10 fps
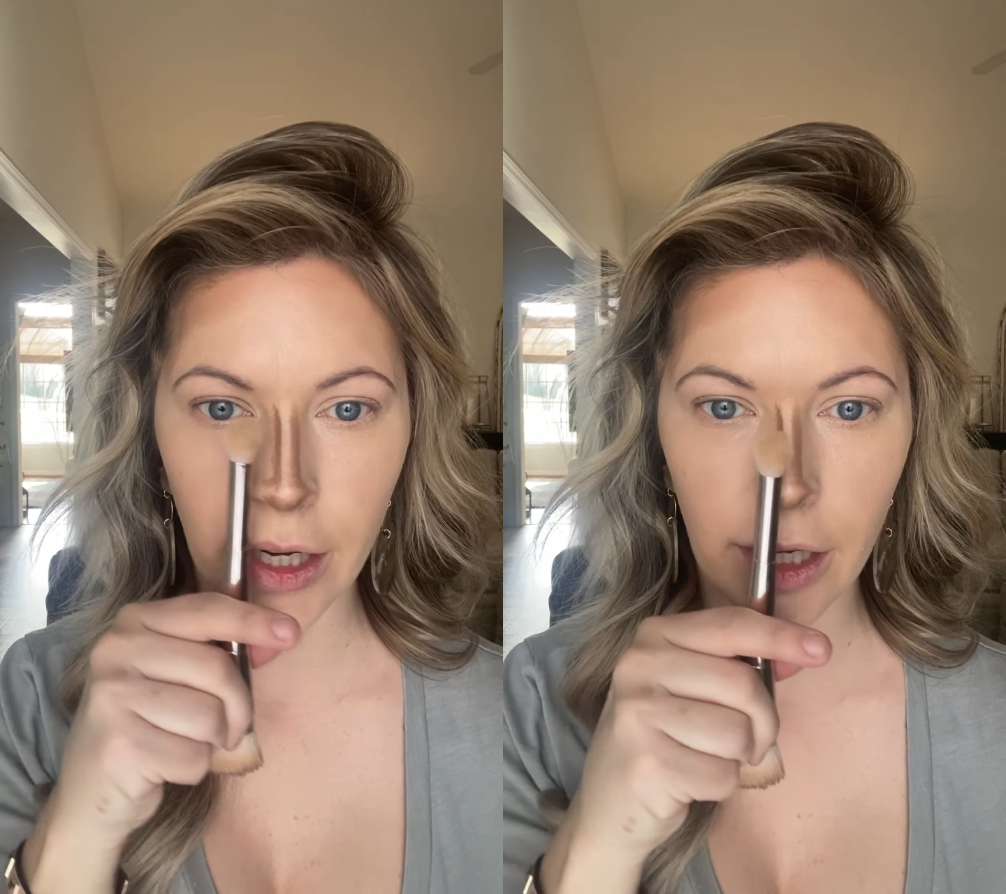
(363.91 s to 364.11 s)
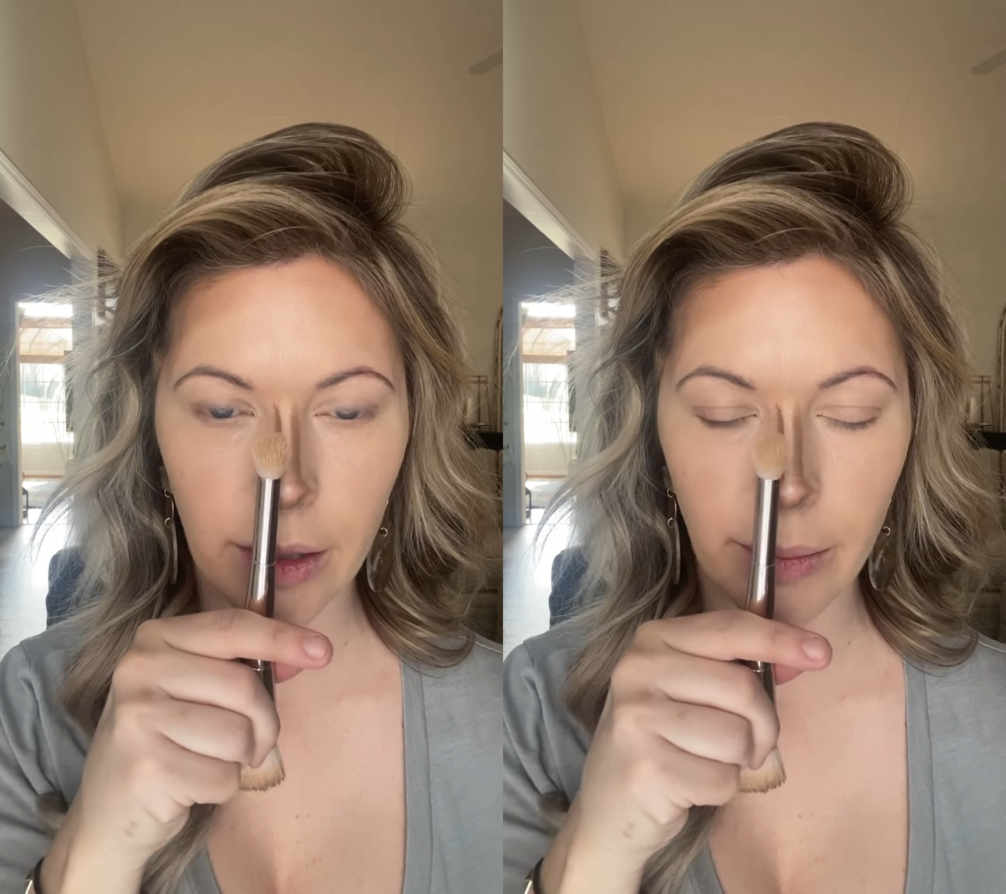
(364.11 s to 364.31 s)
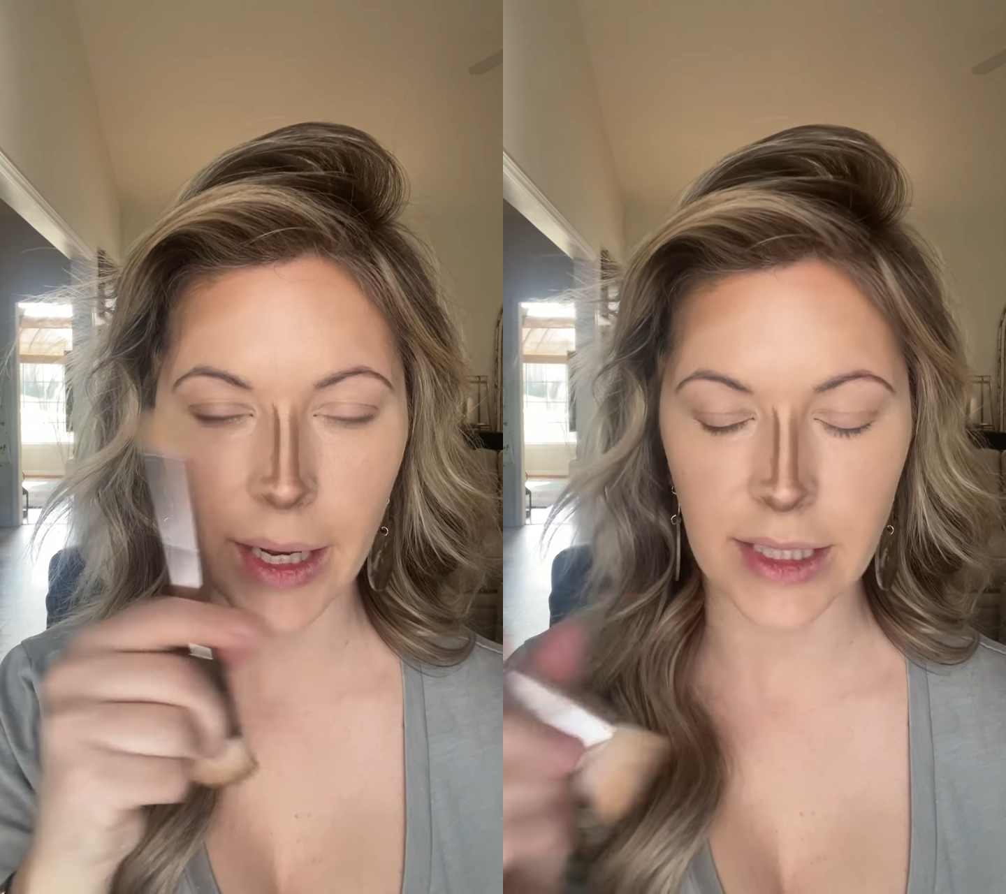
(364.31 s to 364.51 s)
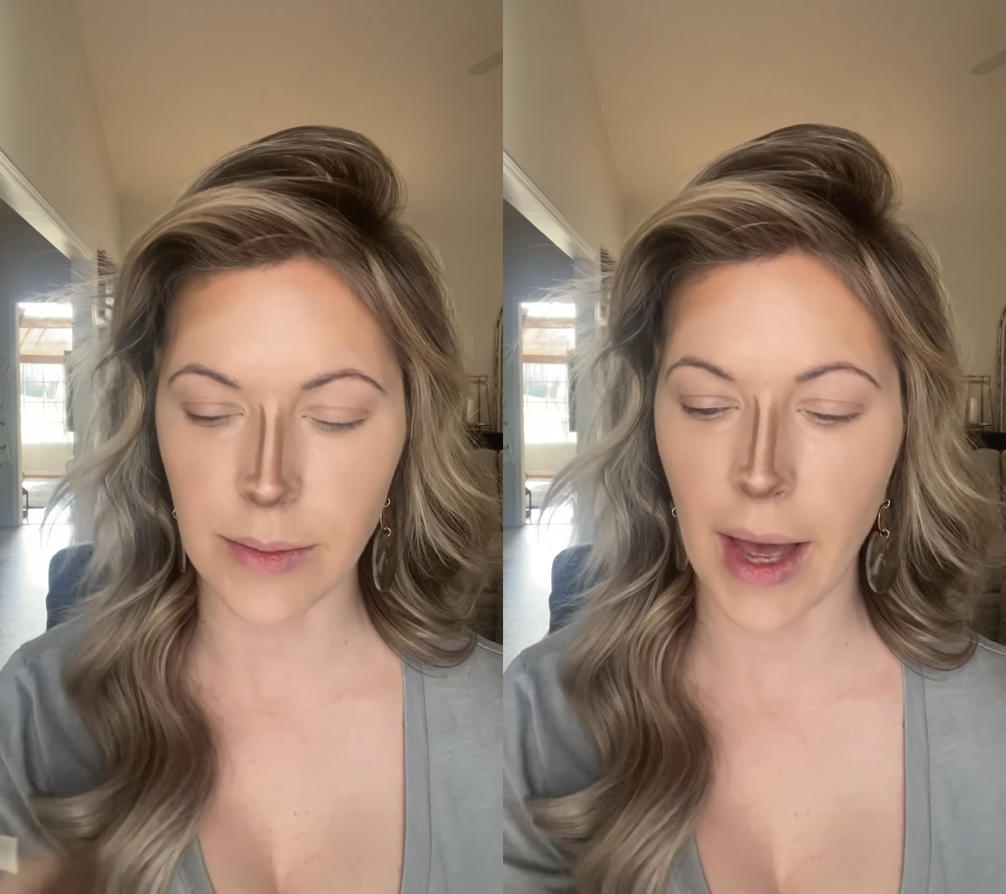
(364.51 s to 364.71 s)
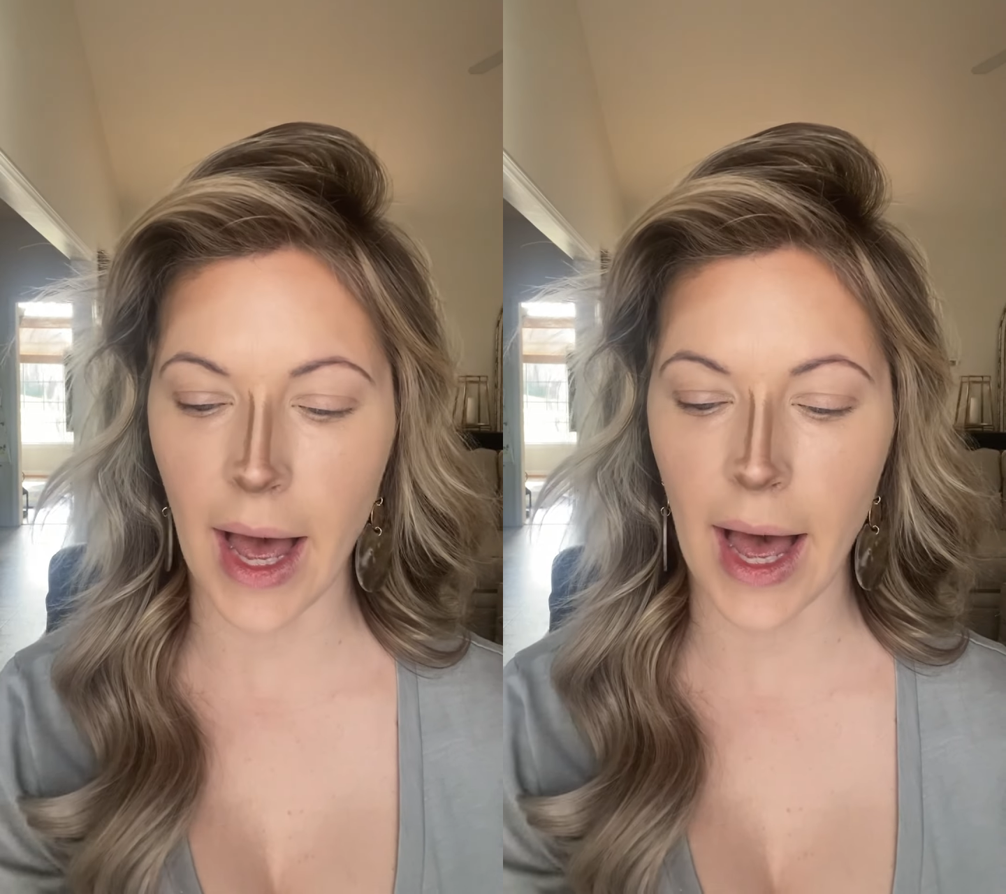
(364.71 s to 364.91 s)
come past
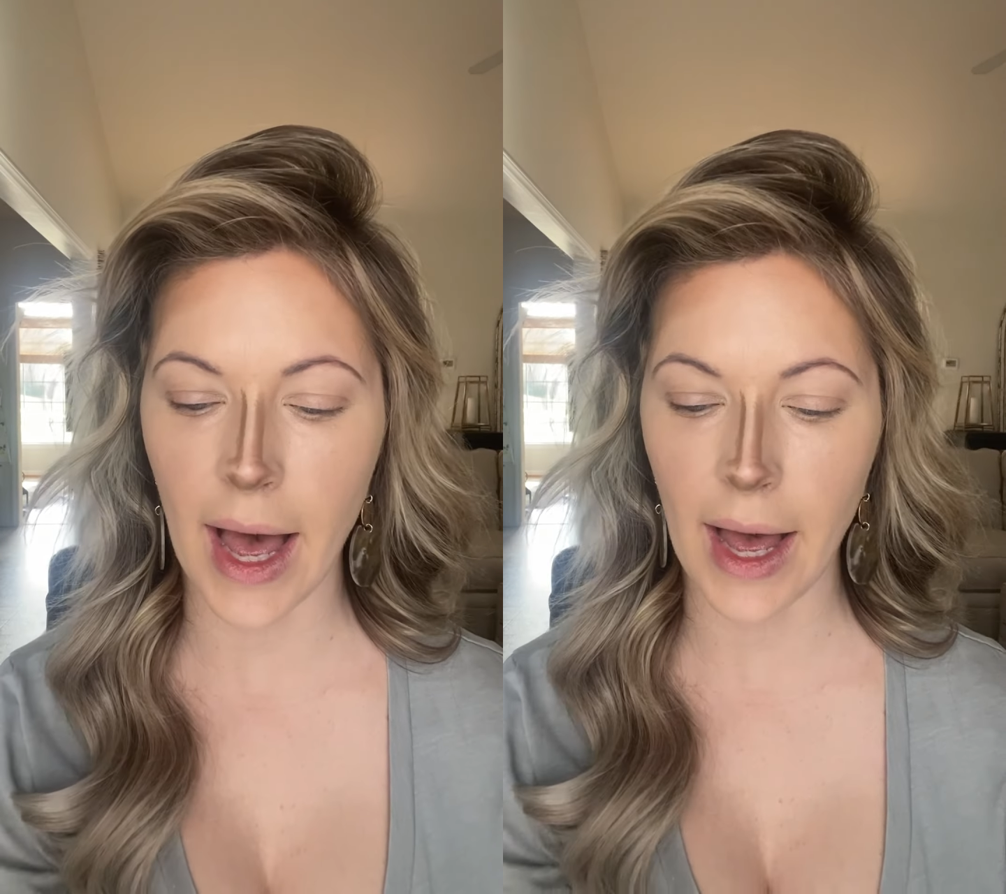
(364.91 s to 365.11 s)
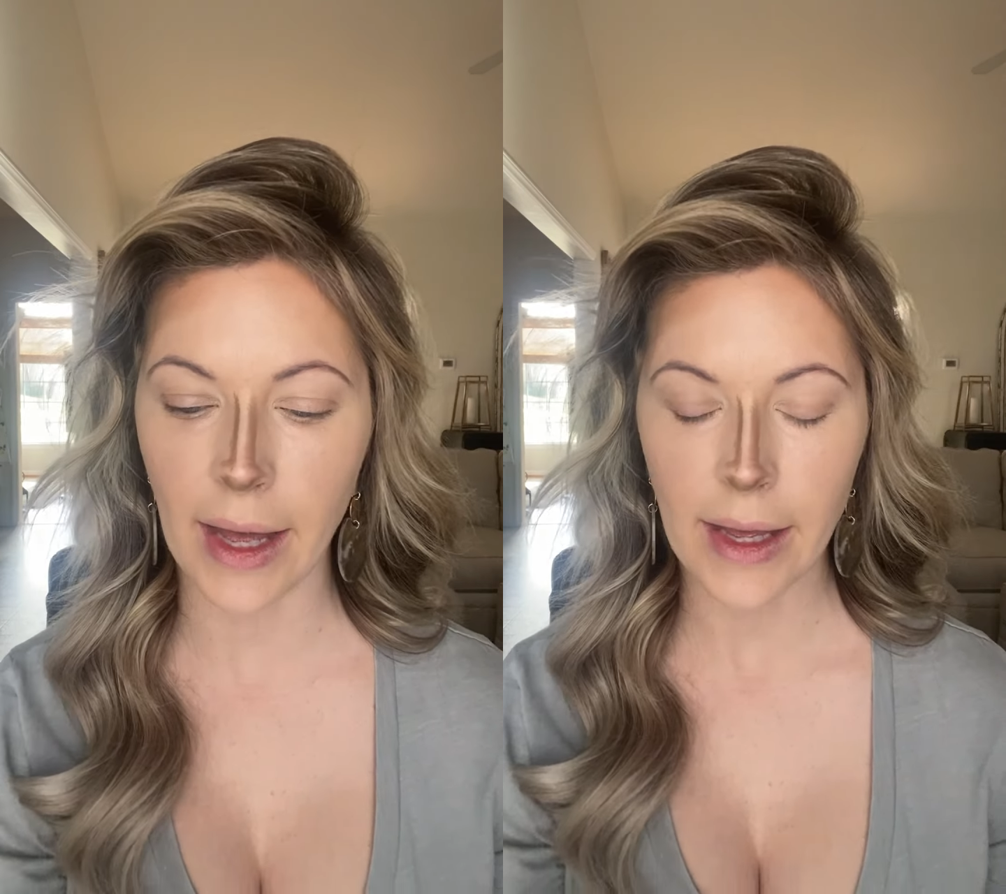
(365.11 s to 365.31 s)
my eye.